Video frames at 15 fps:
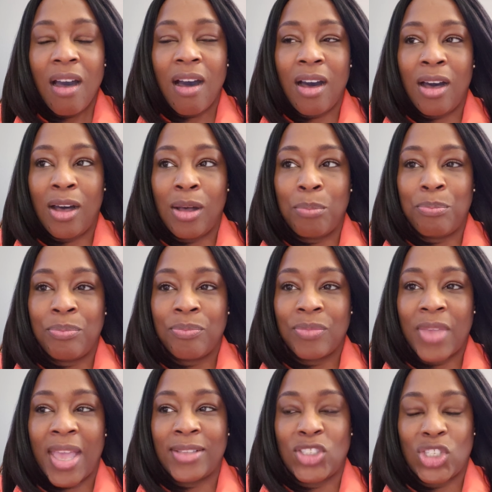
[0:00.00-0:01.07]

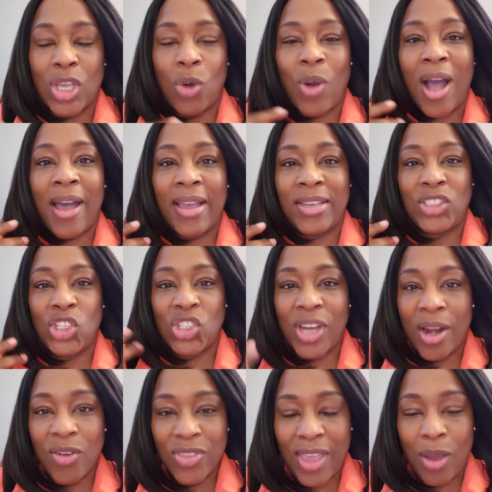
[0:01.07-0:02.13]
And so I
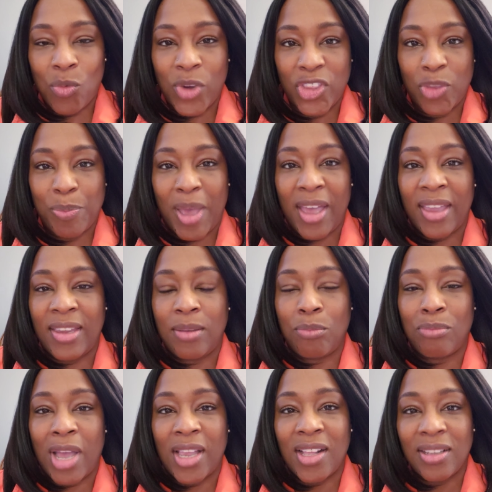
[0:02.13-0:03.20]
share that with my
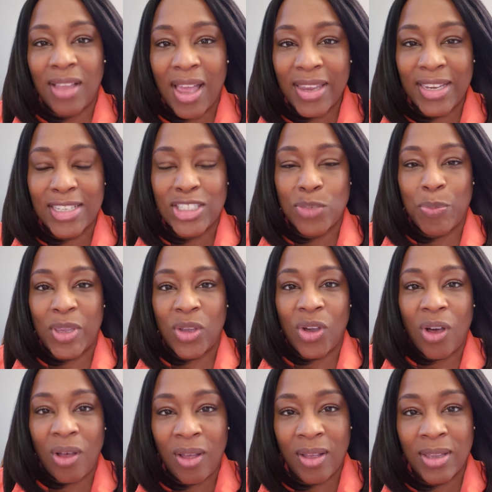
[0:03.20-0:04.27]
clients,
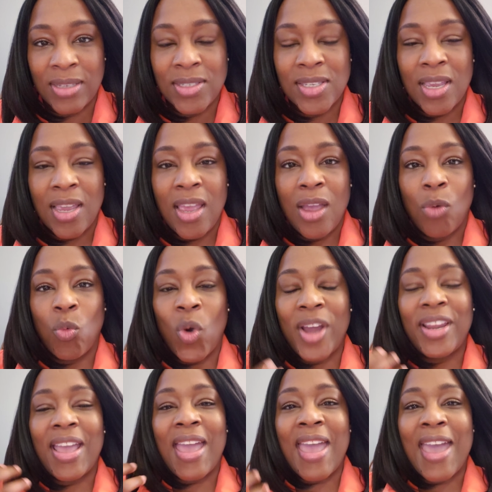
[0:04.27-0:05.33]
because
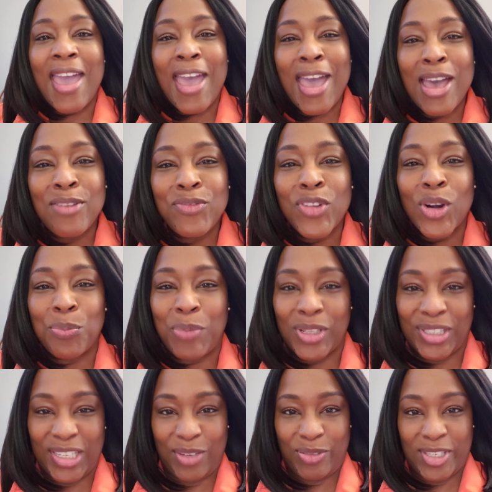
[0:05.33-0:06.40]
whatever
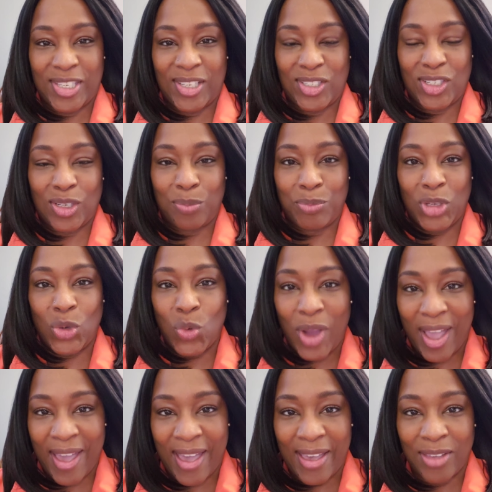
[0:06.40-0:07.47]
belief system you
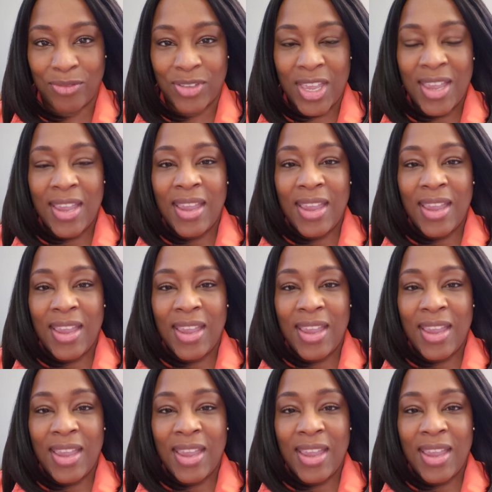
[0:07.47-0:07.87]
have,